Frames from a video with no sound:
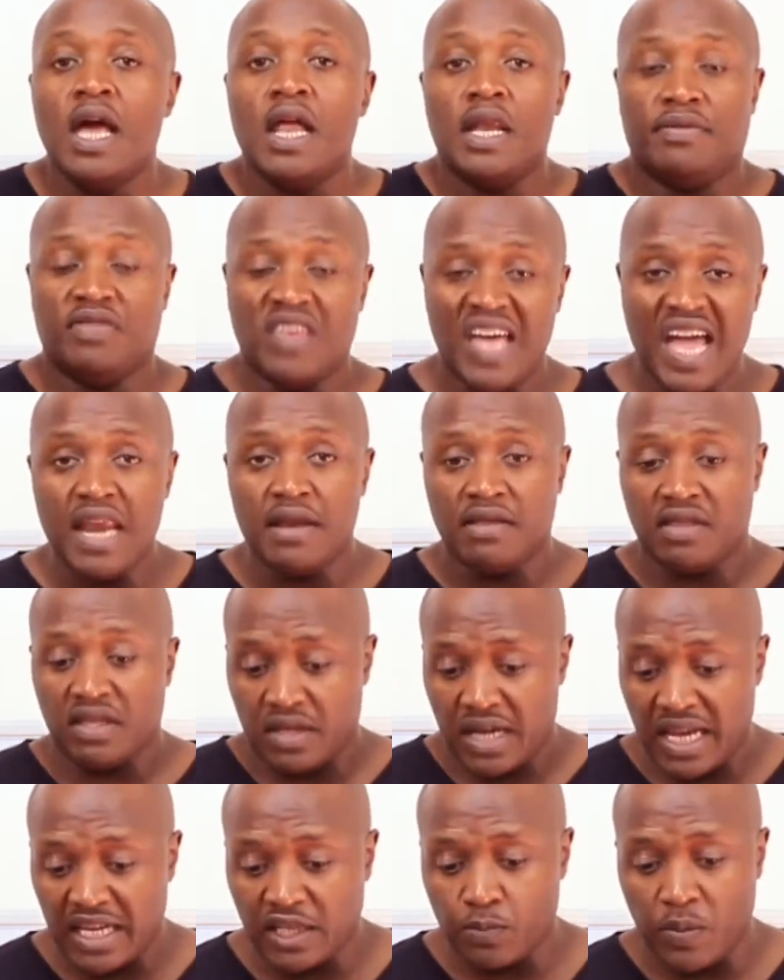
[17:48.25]
Then the
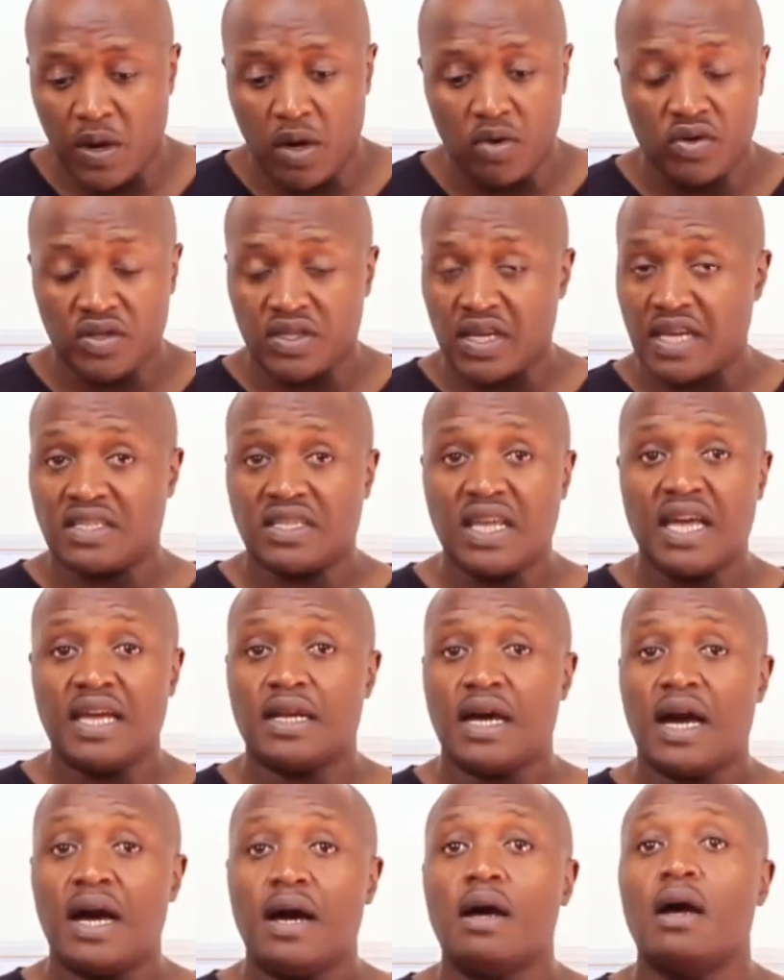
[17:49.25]
next boundaries I
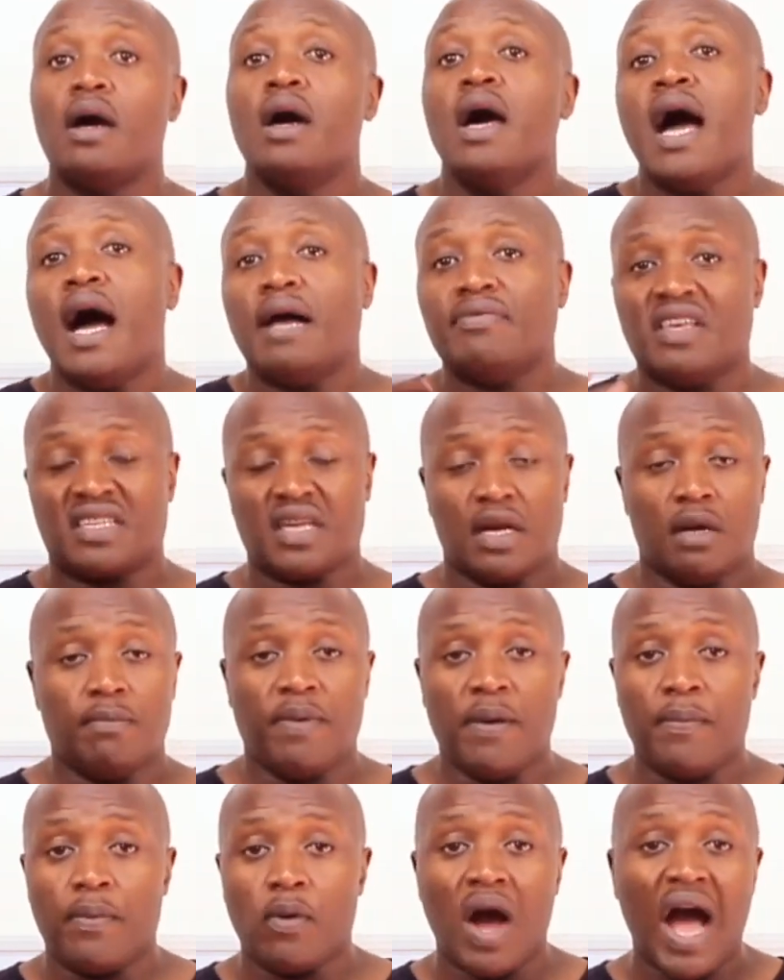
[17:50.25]
set are the certain
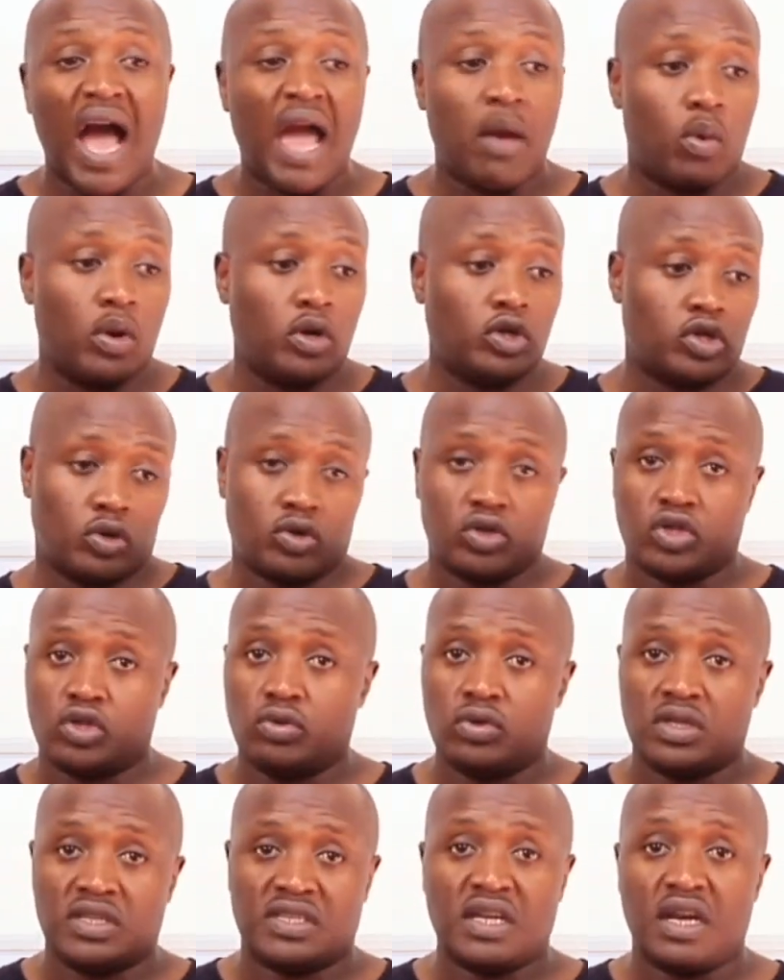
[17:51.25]
people I will talk
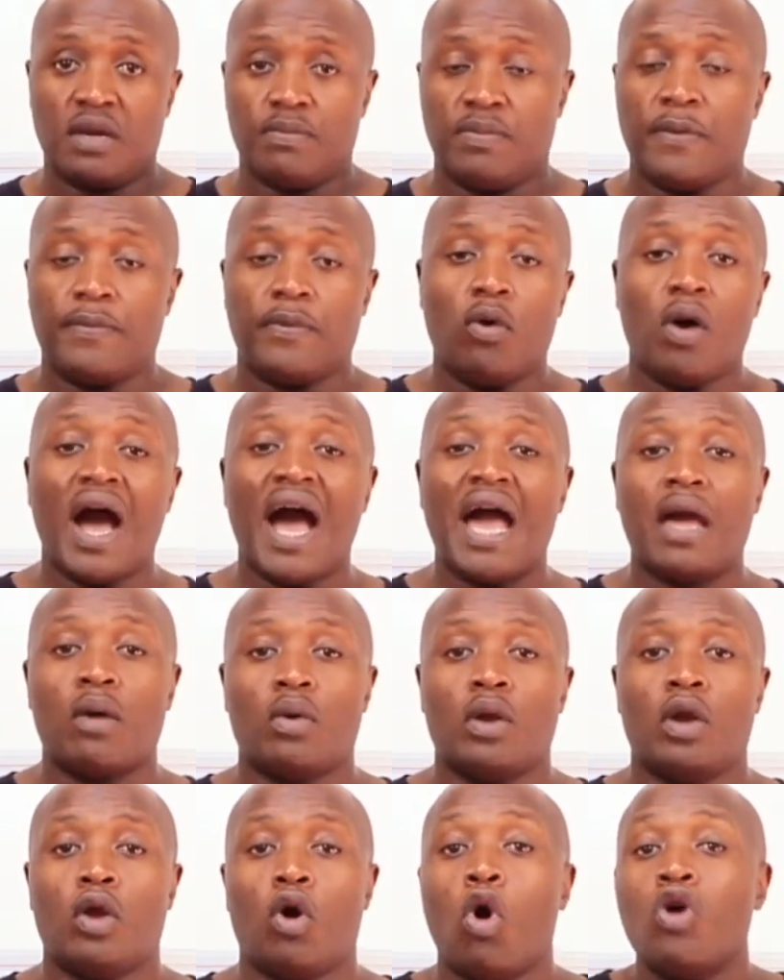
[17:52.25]
to, the certain people I
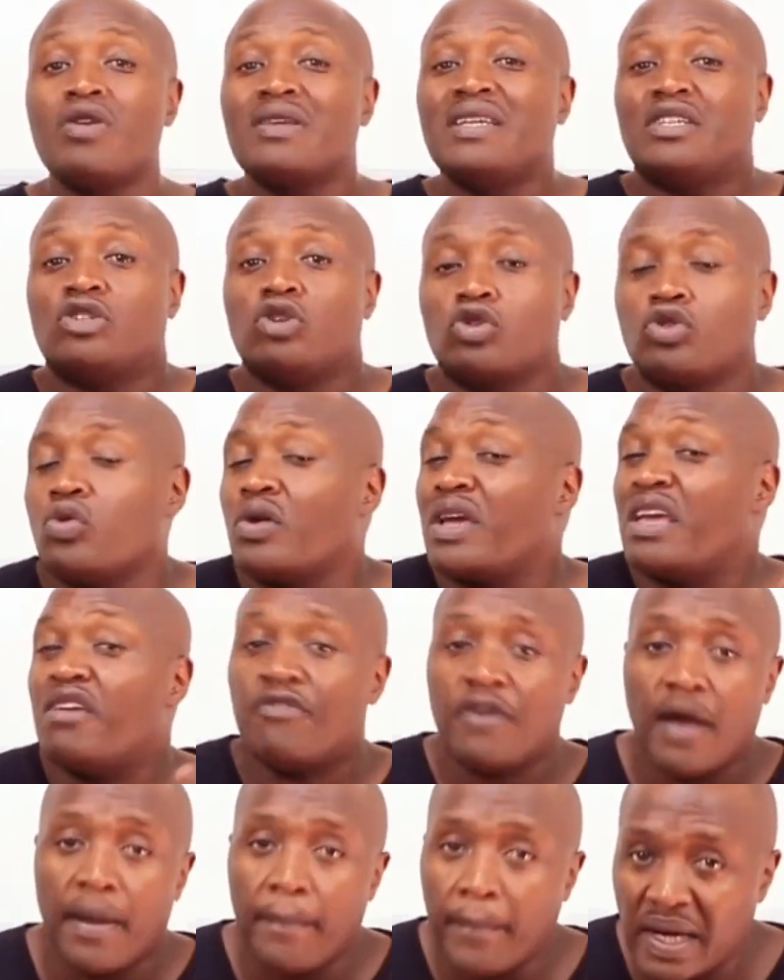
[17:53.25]
will only talk to
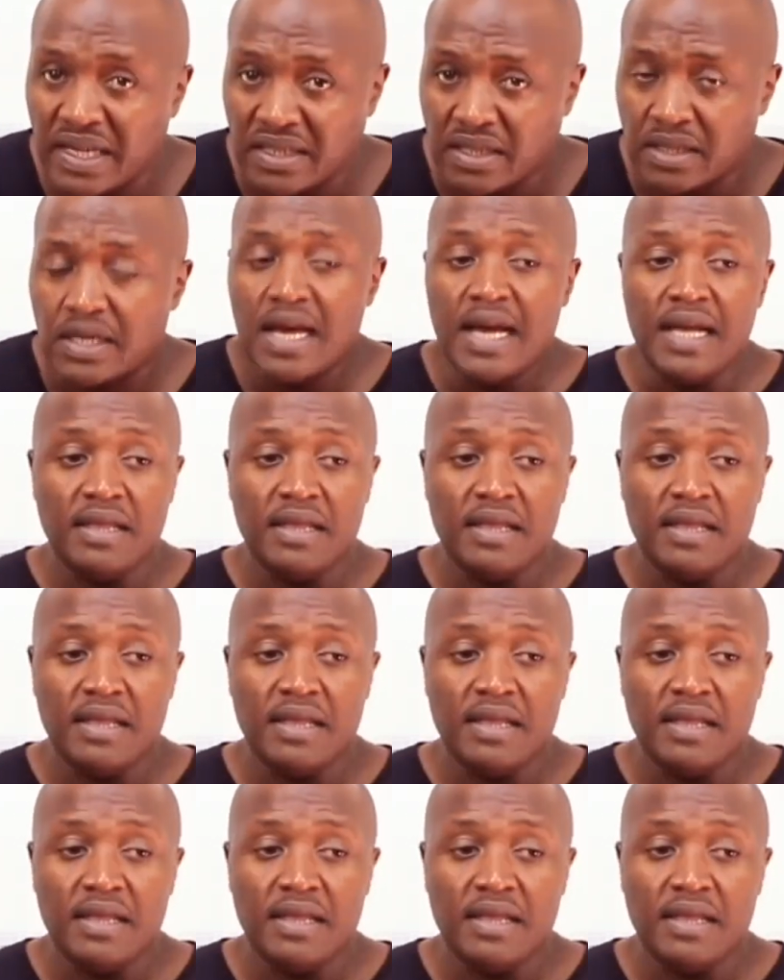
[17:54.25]
if I must,